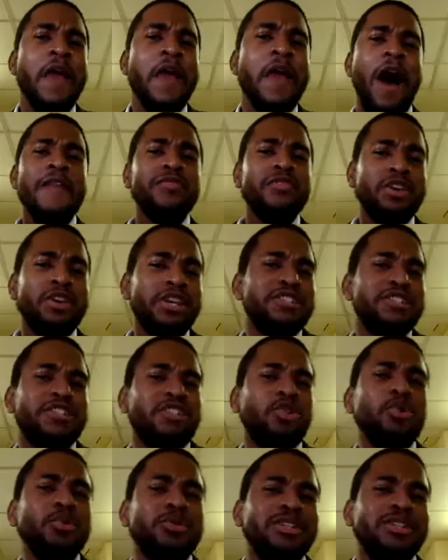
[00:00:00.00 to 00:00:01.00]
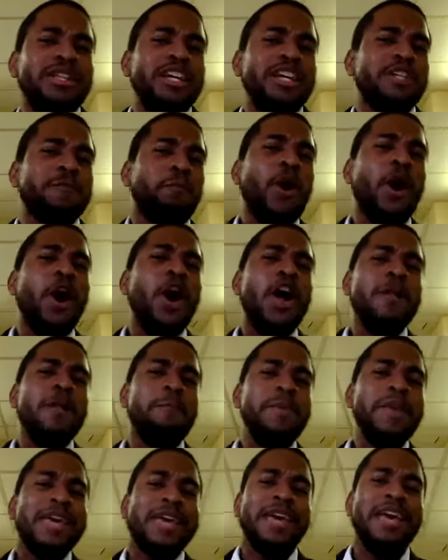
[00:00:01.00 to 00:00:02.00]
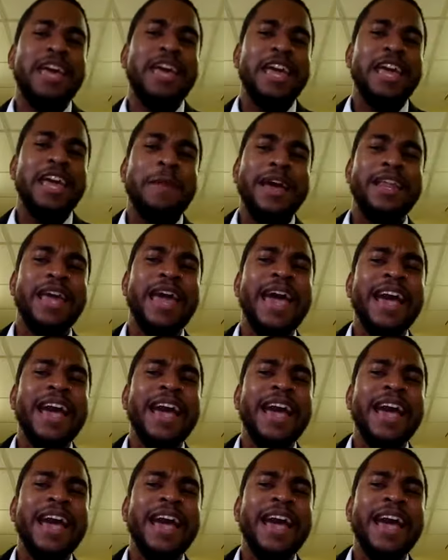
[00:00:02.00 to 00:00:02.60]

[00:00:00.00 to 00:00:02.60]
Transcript: Under his tutelage, Paul became an